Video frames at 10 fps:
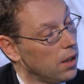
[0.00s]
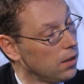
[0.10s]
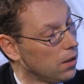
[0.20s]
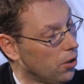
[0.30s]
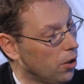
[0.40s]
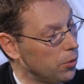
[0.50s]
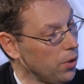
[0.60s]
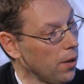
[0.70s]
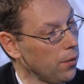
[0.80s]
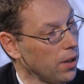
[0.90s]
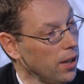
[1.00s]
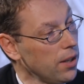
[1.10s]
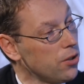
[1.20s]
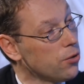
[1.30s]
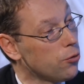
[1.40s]
And Herb, do you have an
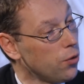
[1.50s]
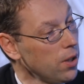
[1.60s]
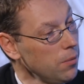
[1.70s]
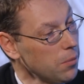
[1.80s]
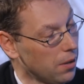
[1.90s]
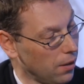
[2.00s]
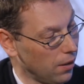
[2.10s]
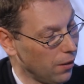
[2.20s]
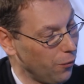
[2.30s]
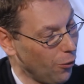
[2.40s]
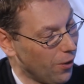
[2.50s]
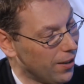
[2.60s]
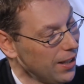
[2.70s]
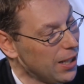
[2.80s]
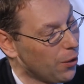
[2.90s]
Asian dream uh, for
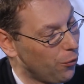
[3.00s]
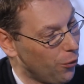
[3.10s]
a legal